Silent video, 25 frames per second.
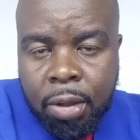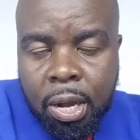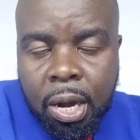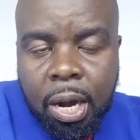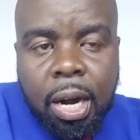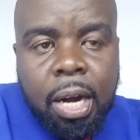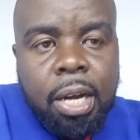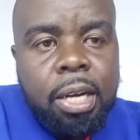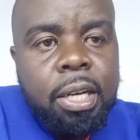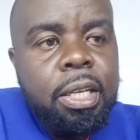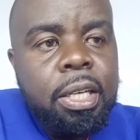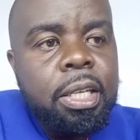
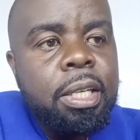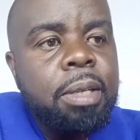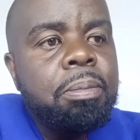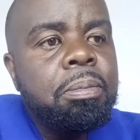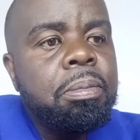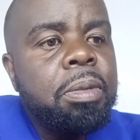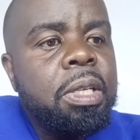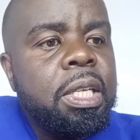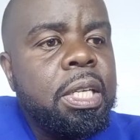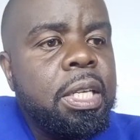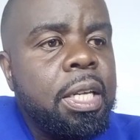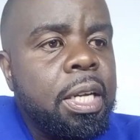and
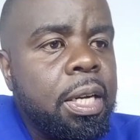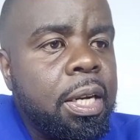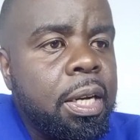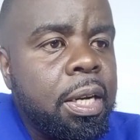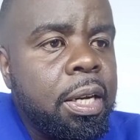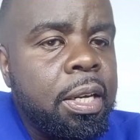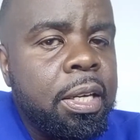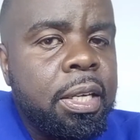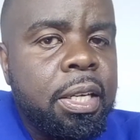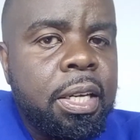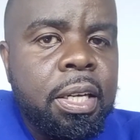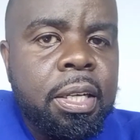
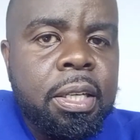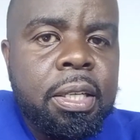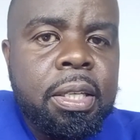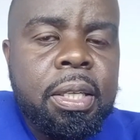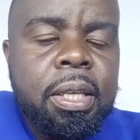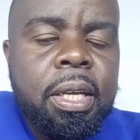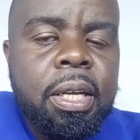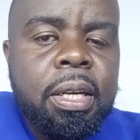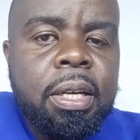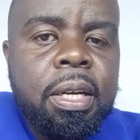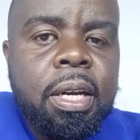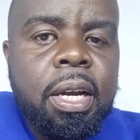immediately takes
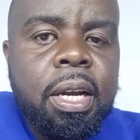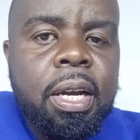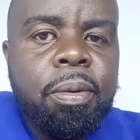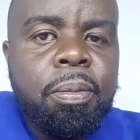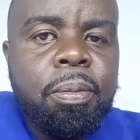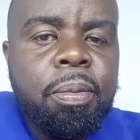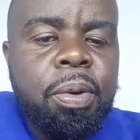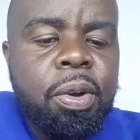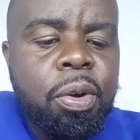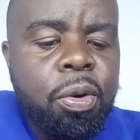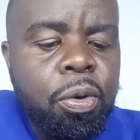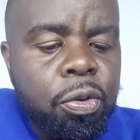the drug
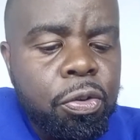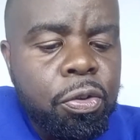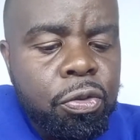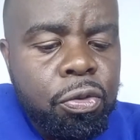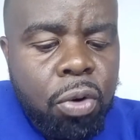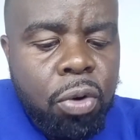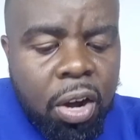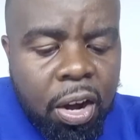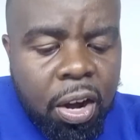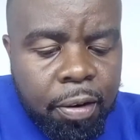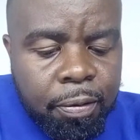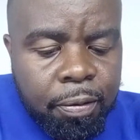because you
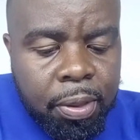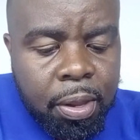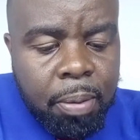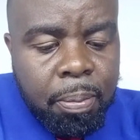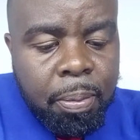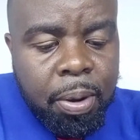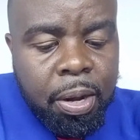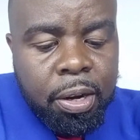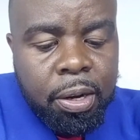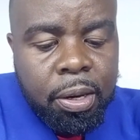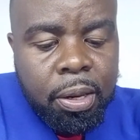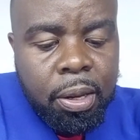have them
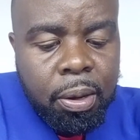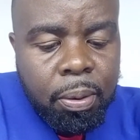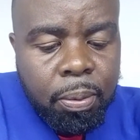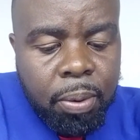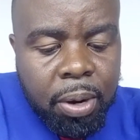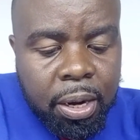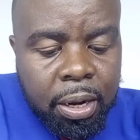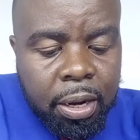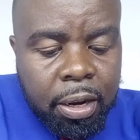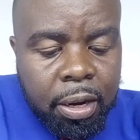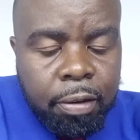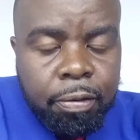and they
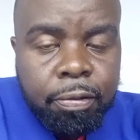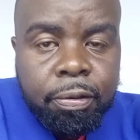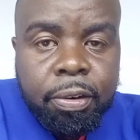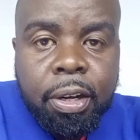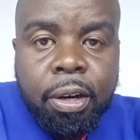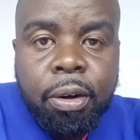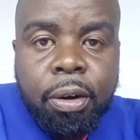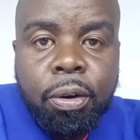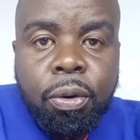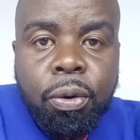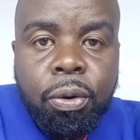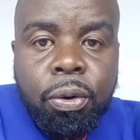were left
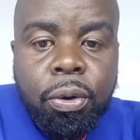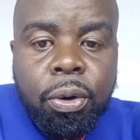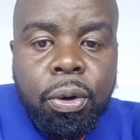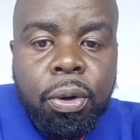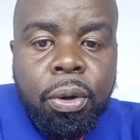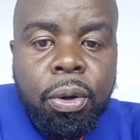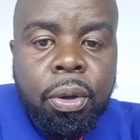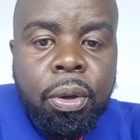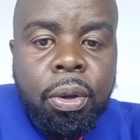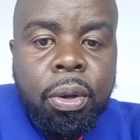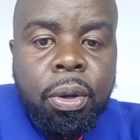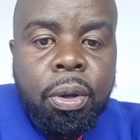alone.
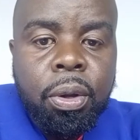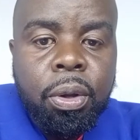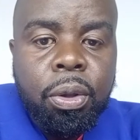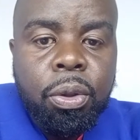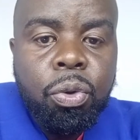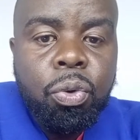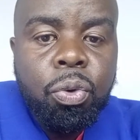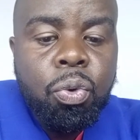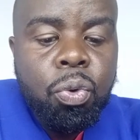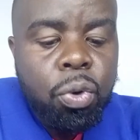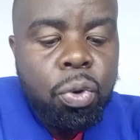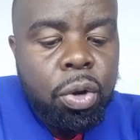
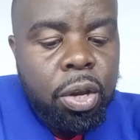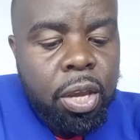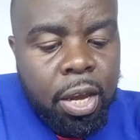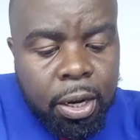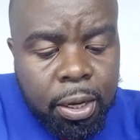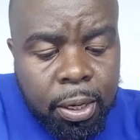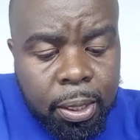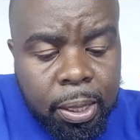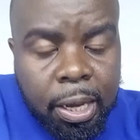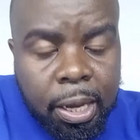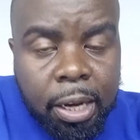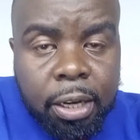You
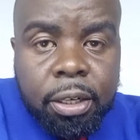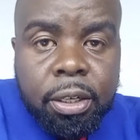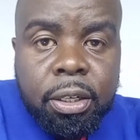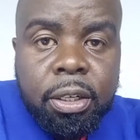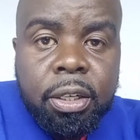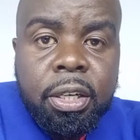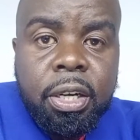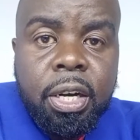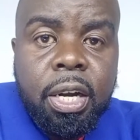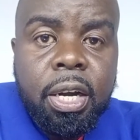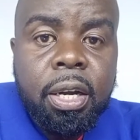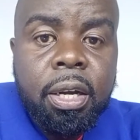get that
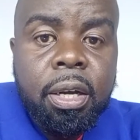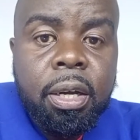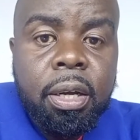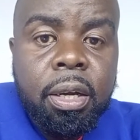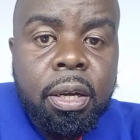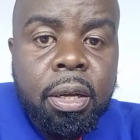drug.